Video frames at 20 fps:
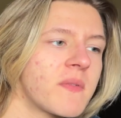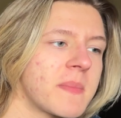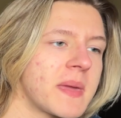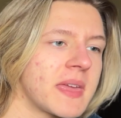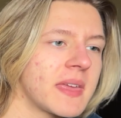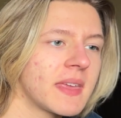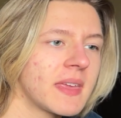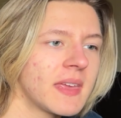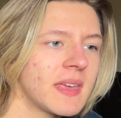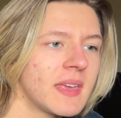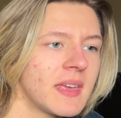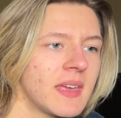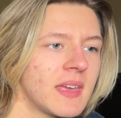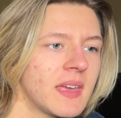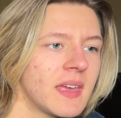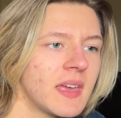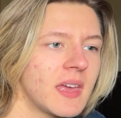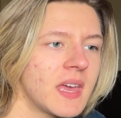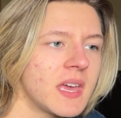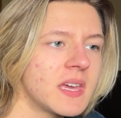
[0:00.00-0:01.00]
me
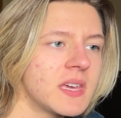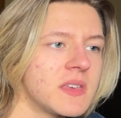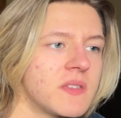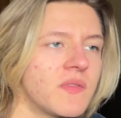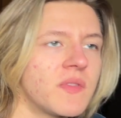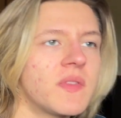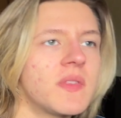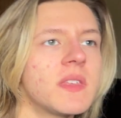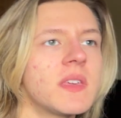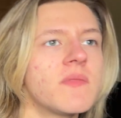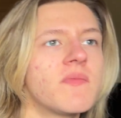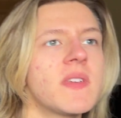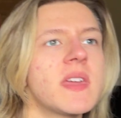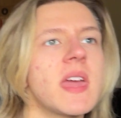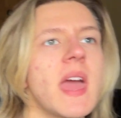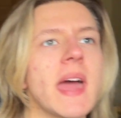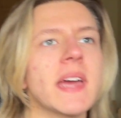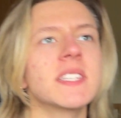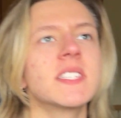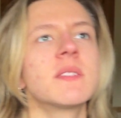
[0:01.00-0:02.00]
the
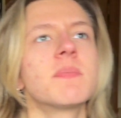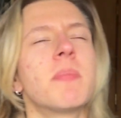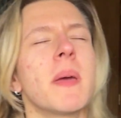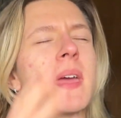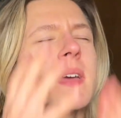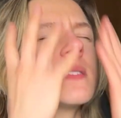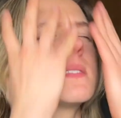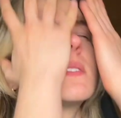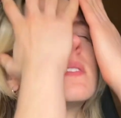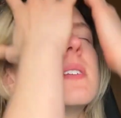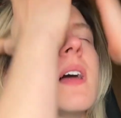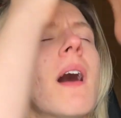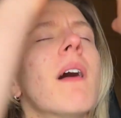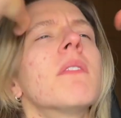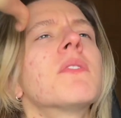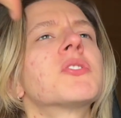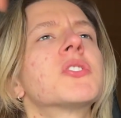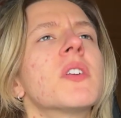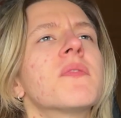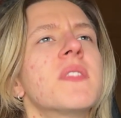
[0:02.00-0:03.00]
expanse
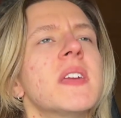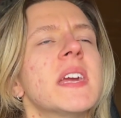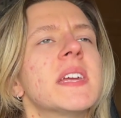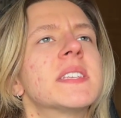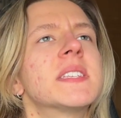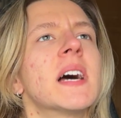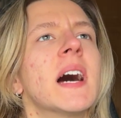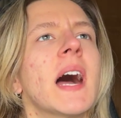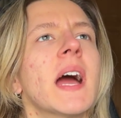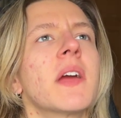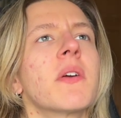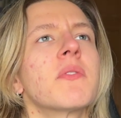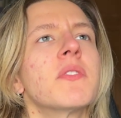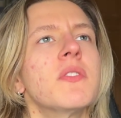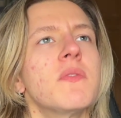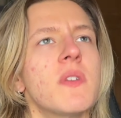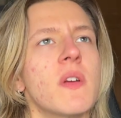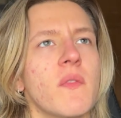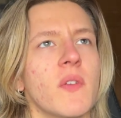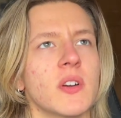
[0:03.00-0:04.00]
knowledge of the entire
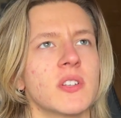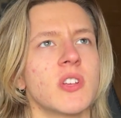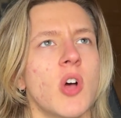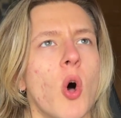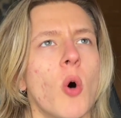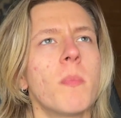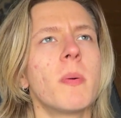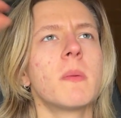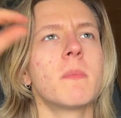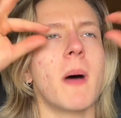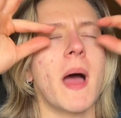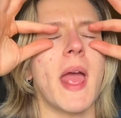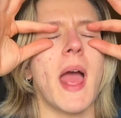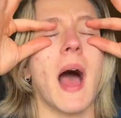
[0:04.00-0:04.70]
universe, opened my